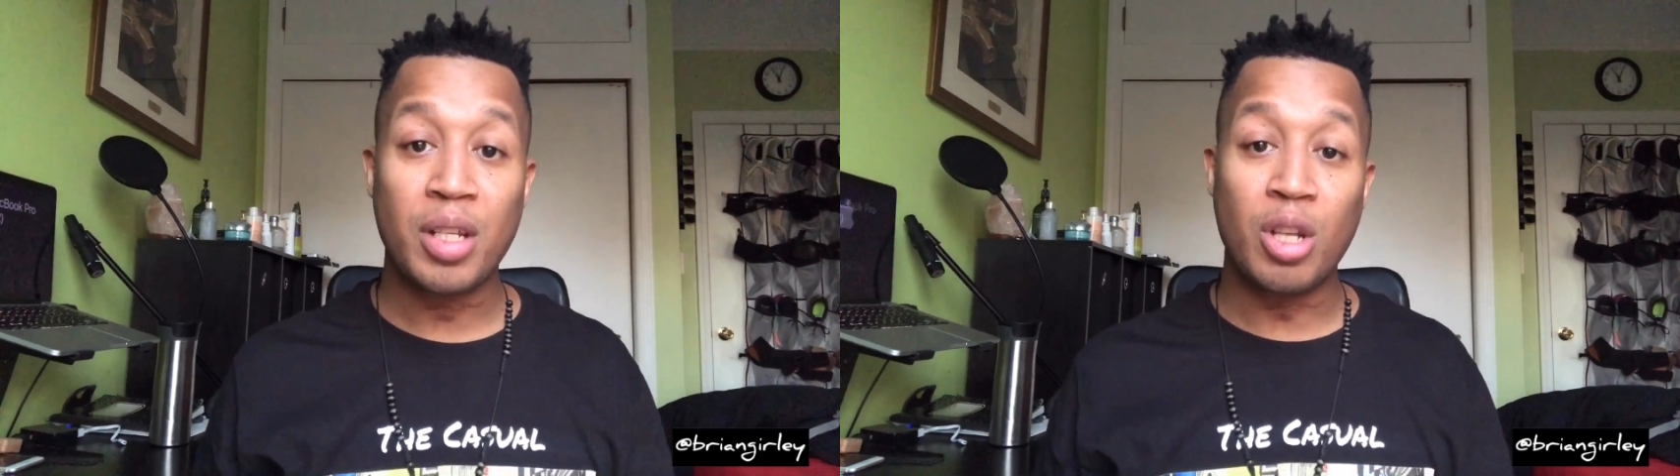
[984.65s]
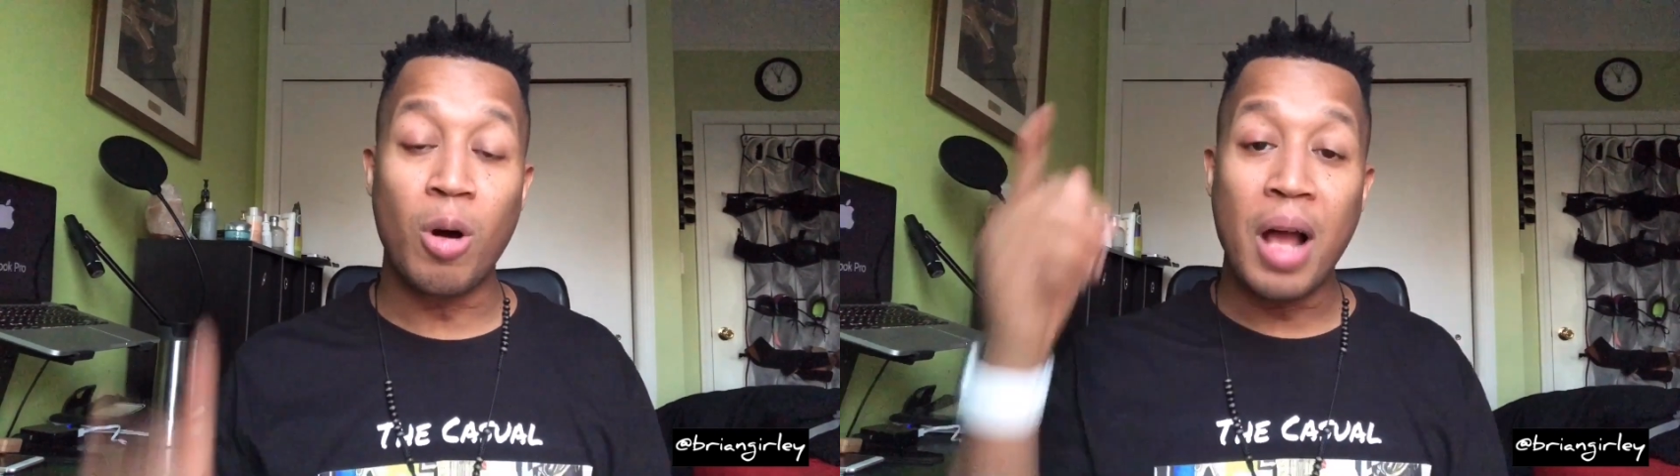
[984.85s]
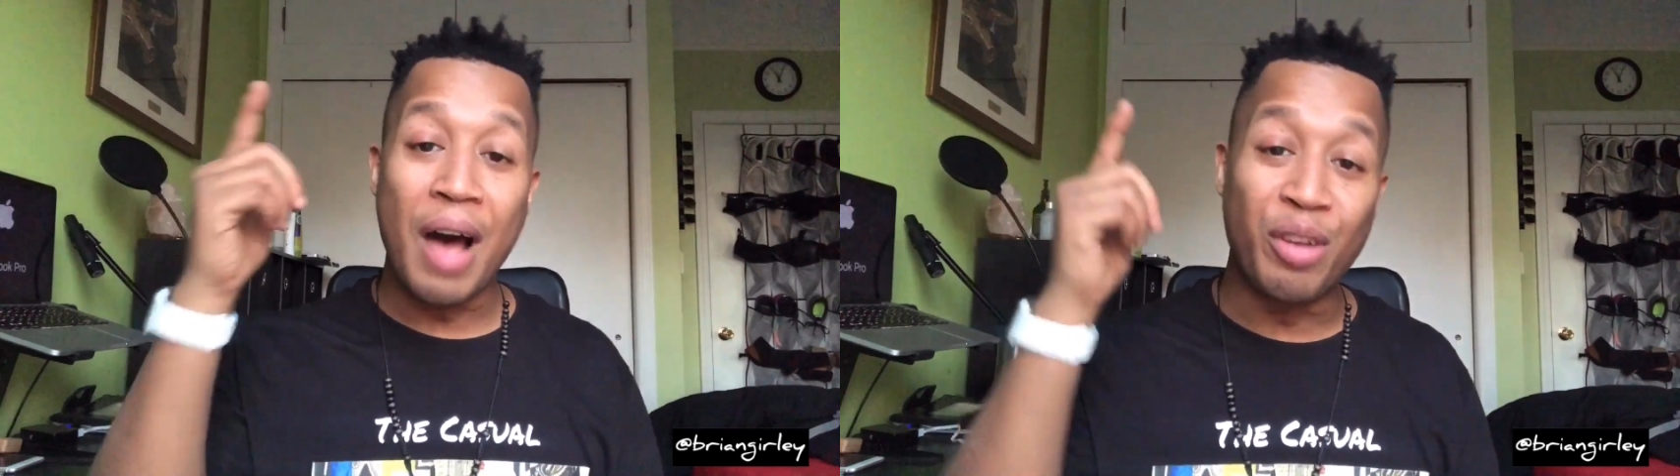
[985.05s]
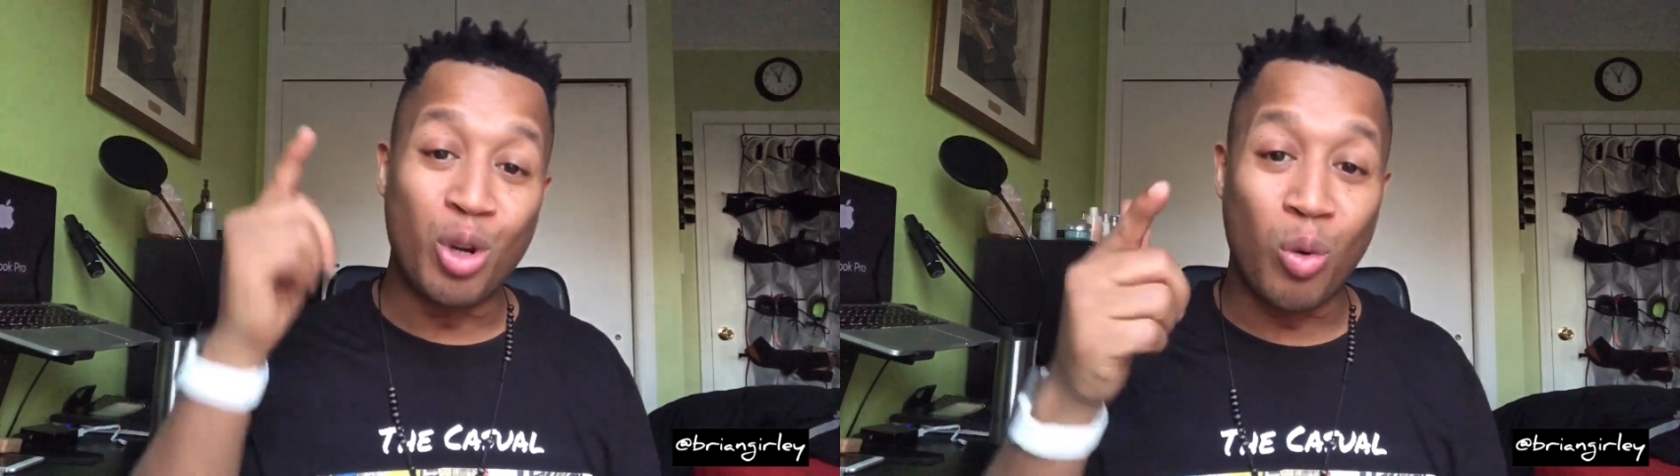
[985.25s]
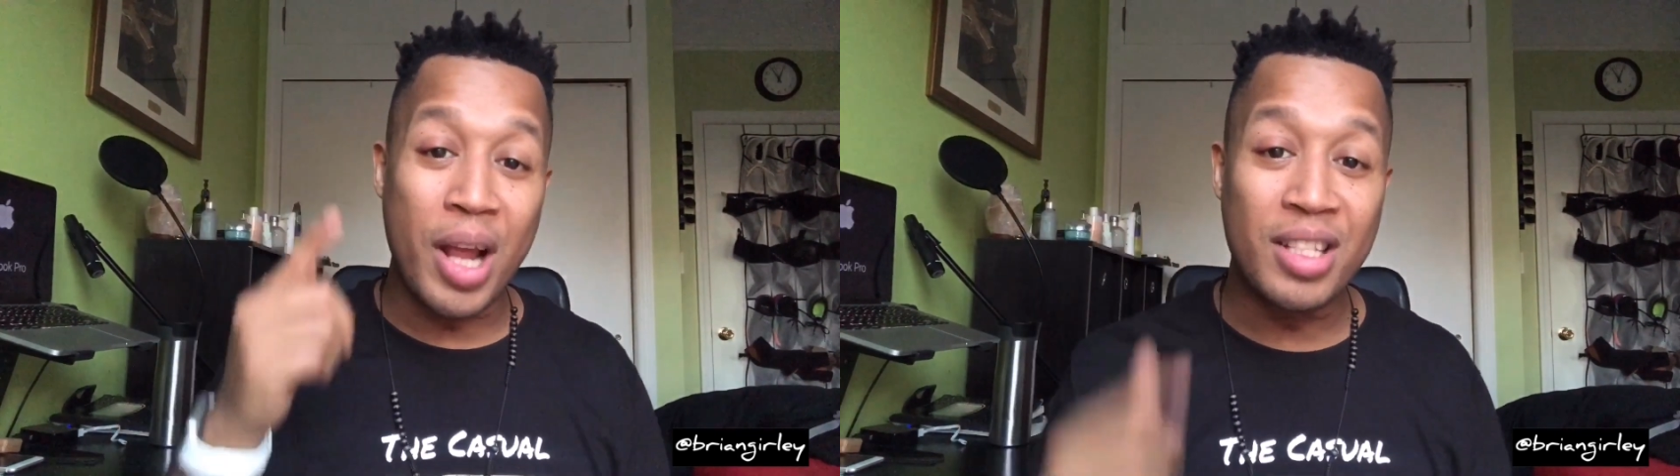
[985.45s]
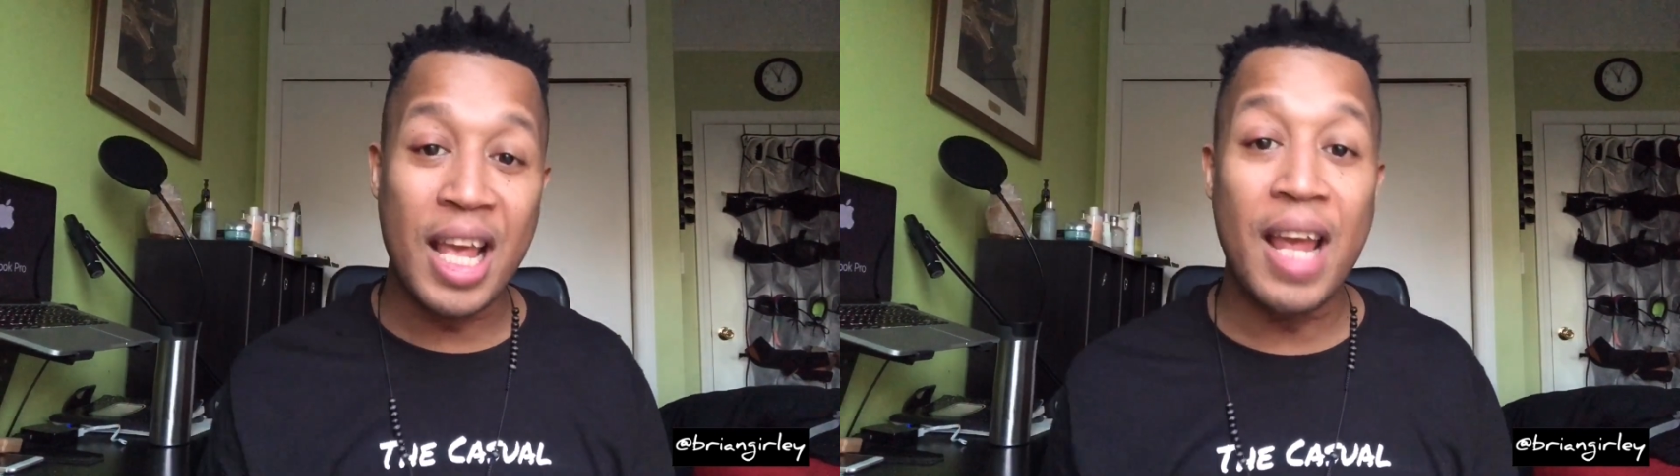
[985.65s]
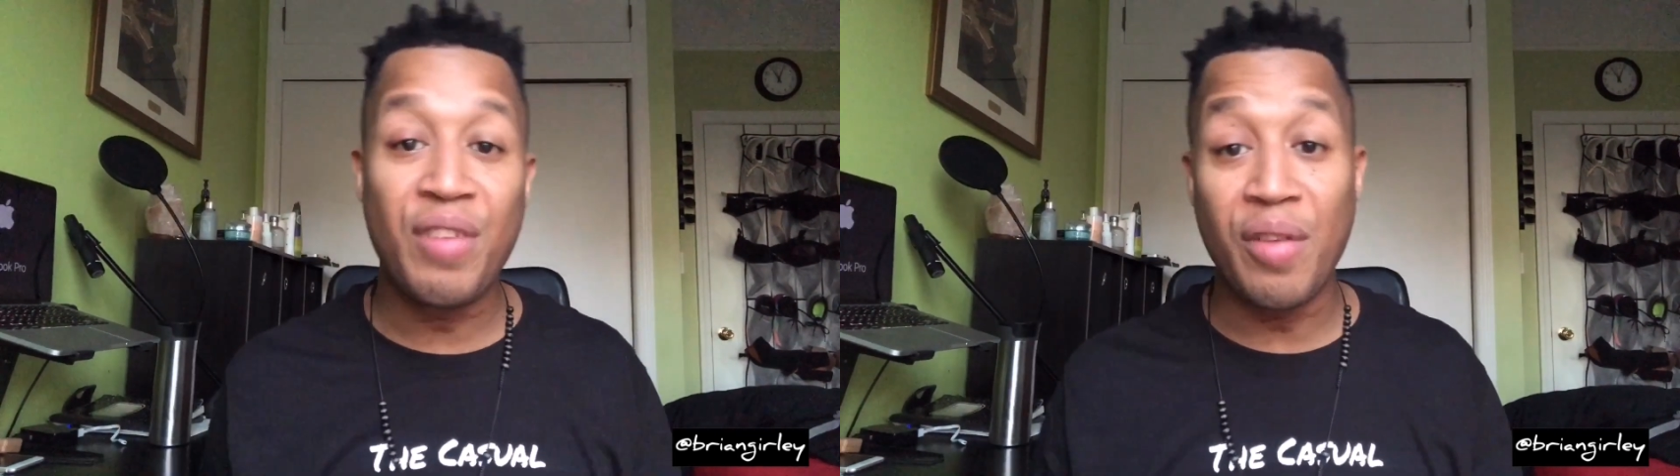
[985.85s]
So have a great day.